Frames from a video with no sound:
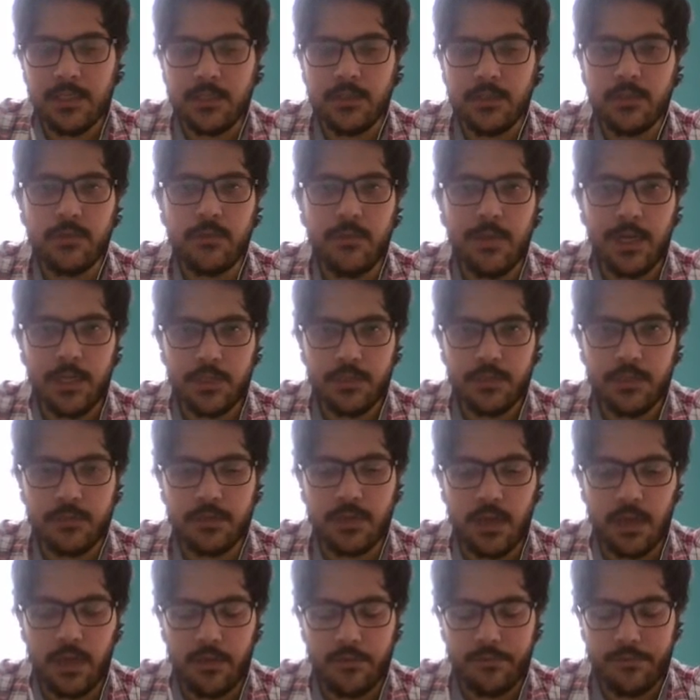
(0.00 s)
too much
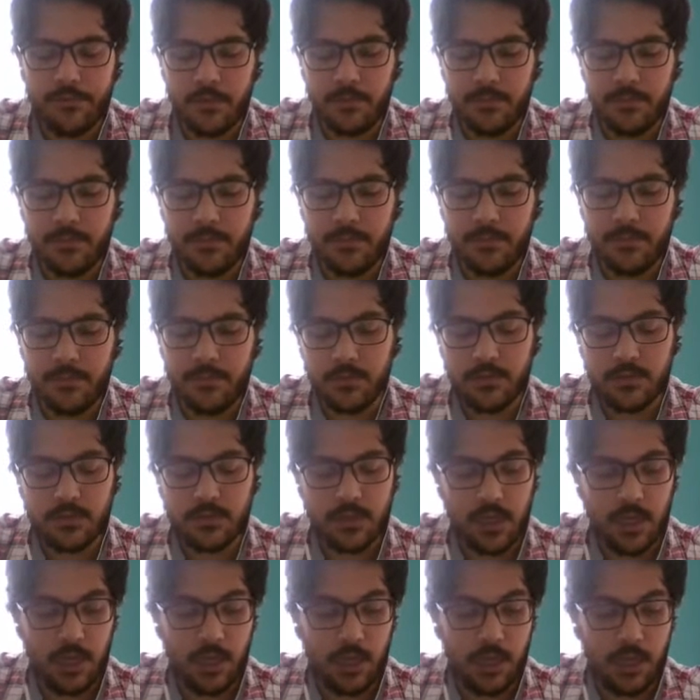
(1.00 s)
from those,
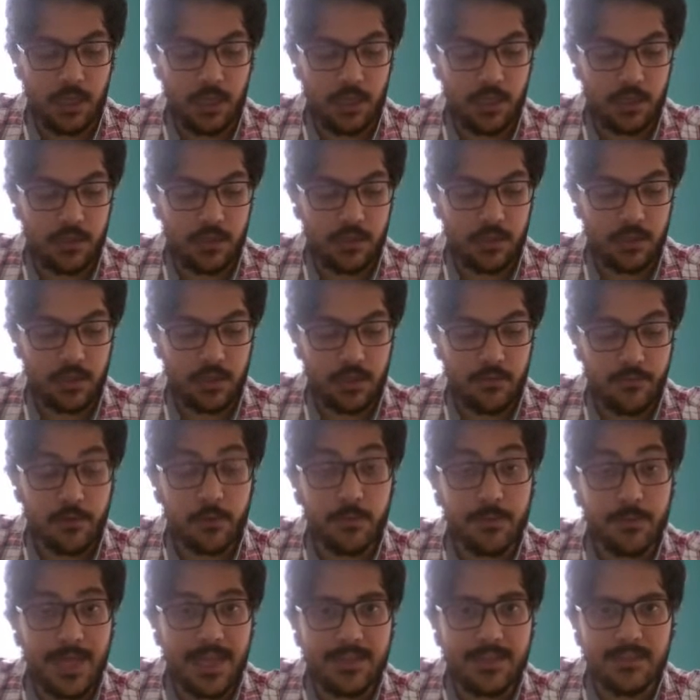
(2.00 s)
from
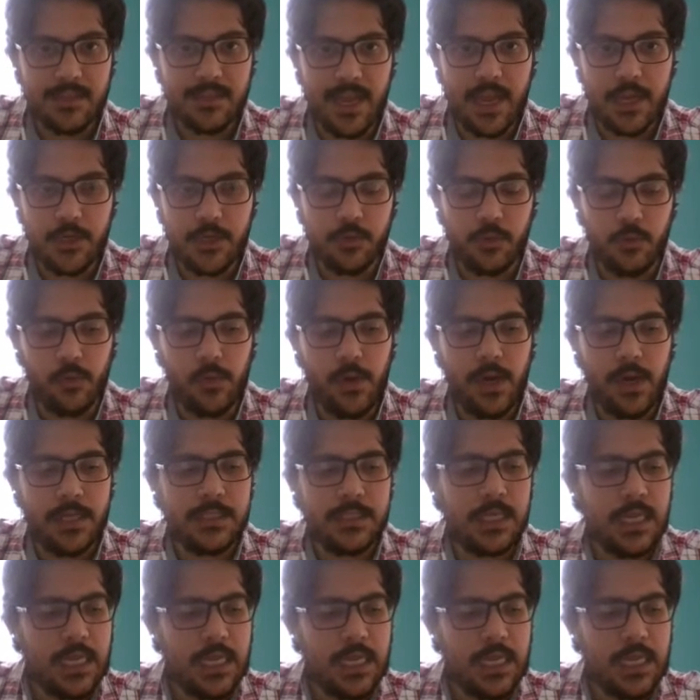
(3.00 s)
that schedule, right?
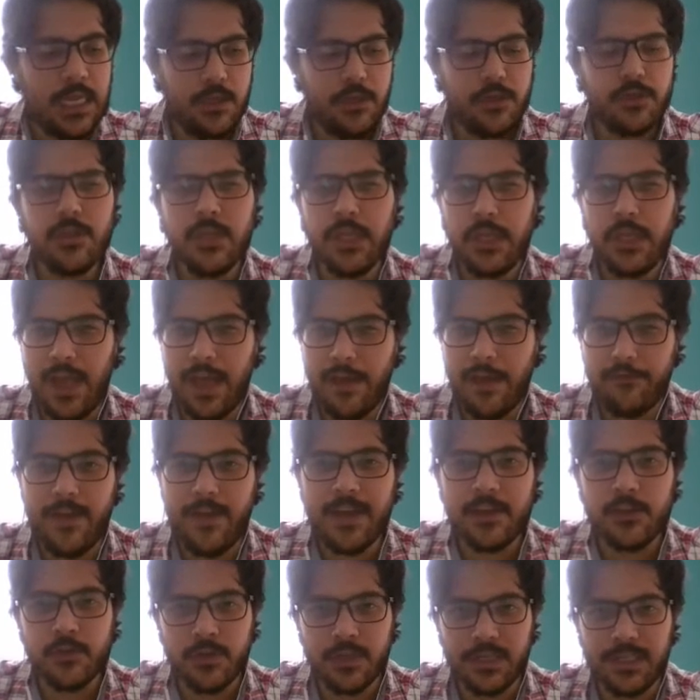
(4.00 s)
Usually you have
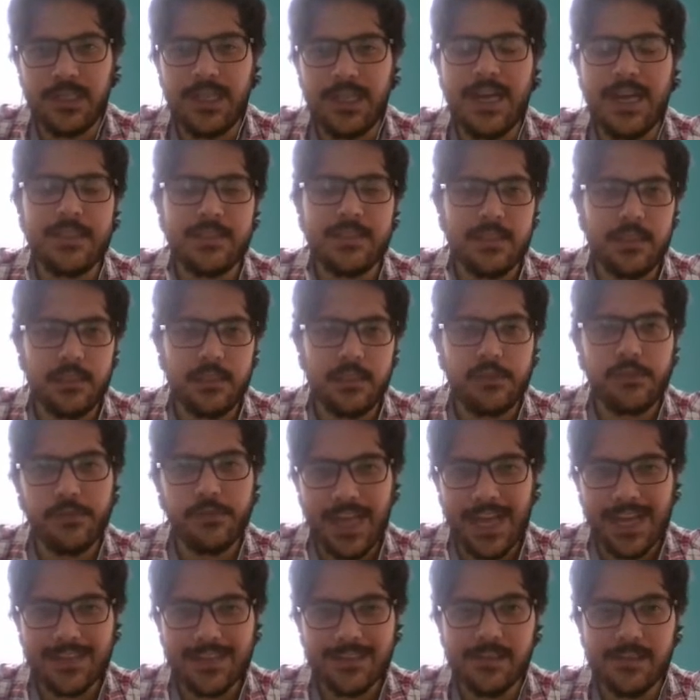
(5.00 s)
extra classes,
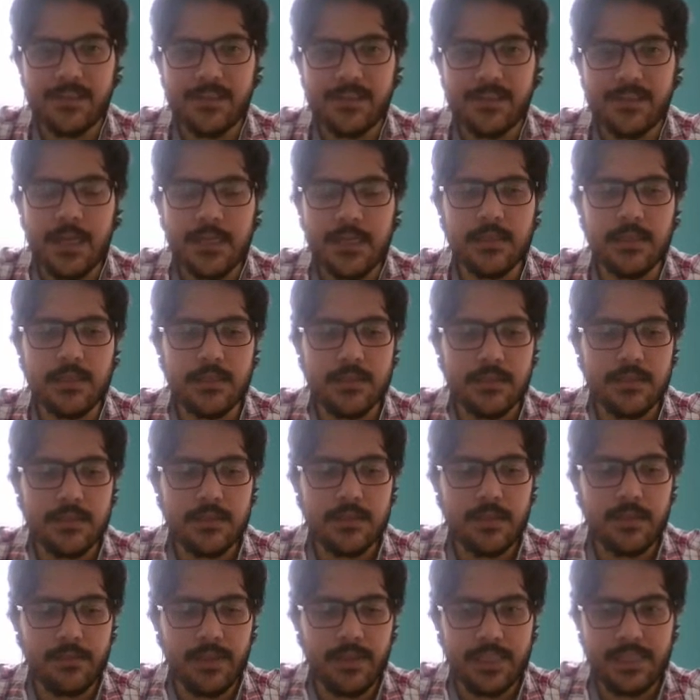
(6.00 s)
flex classes,
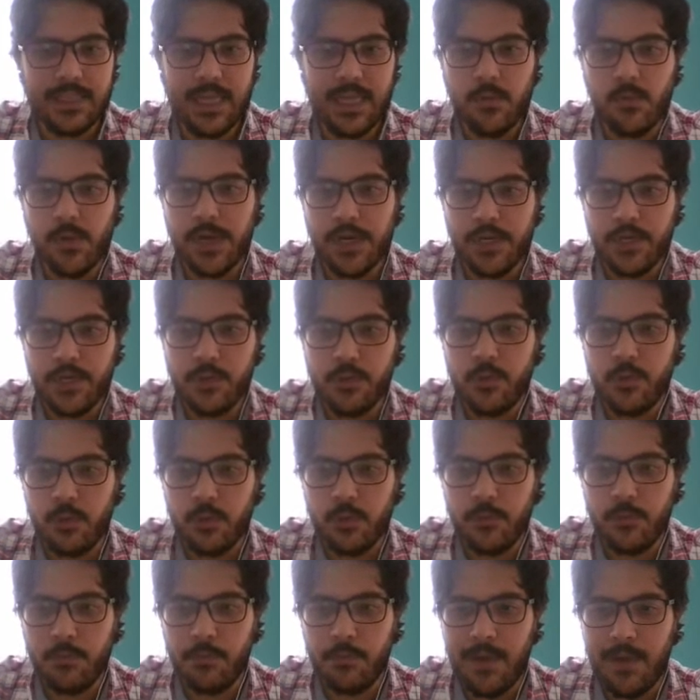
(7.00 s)
stuff like that, where you
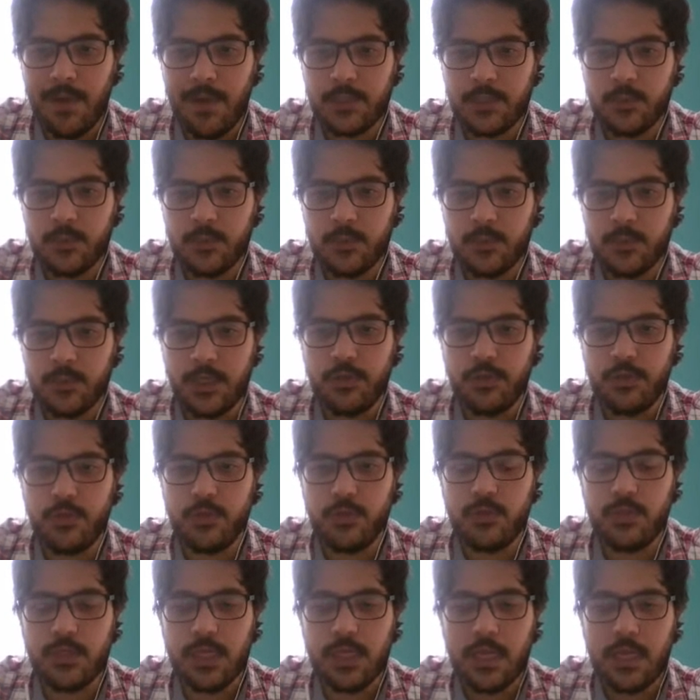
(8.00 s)
might want to
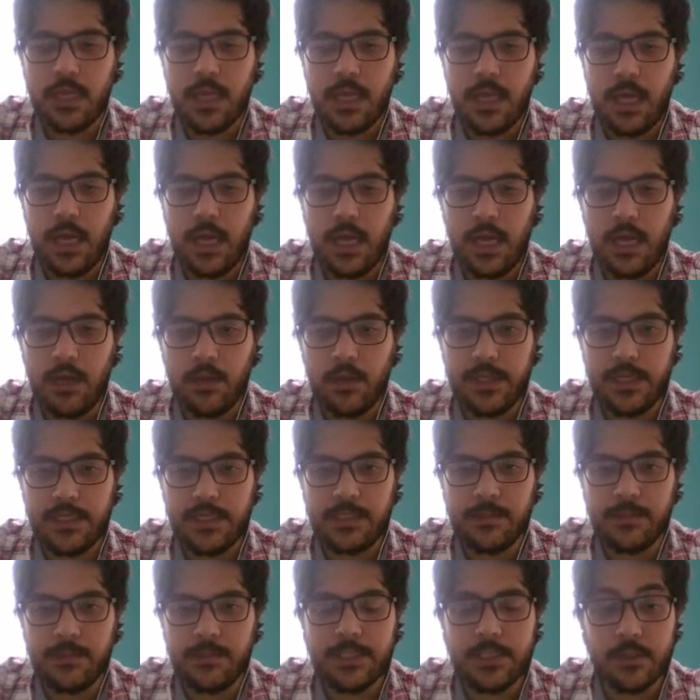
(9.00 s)
use authentic
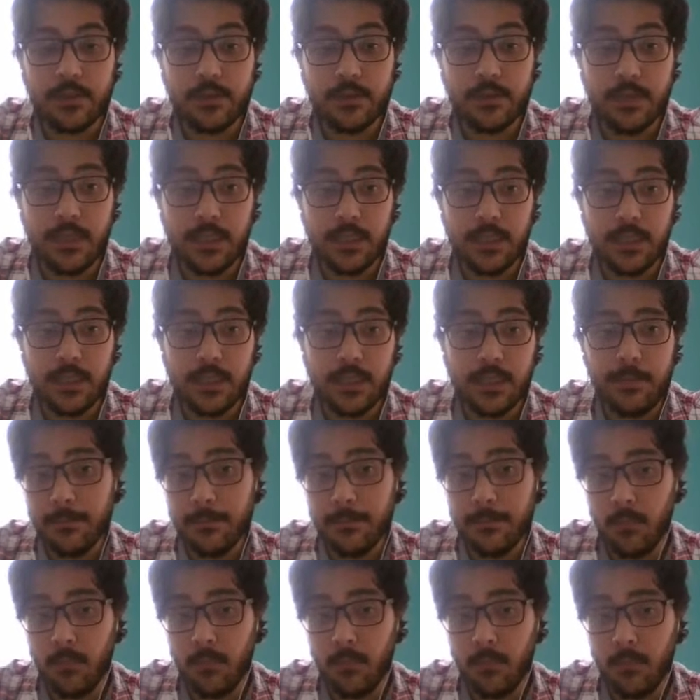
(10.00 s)
materials a little bit more.